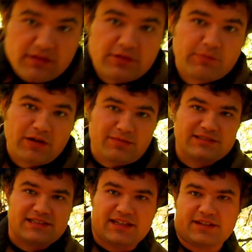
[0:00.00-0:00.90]
you're probably
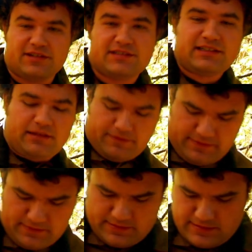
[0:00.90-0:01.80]
saying to
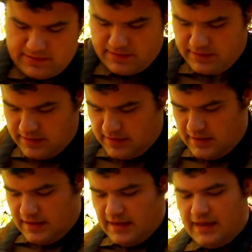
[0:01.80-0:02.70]
yourself,
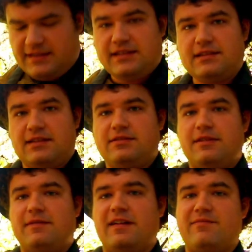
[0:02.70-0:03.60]
18 to
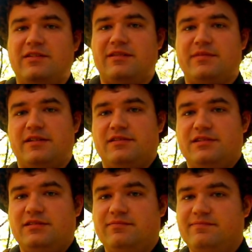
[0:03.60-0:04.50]
35 millimeters.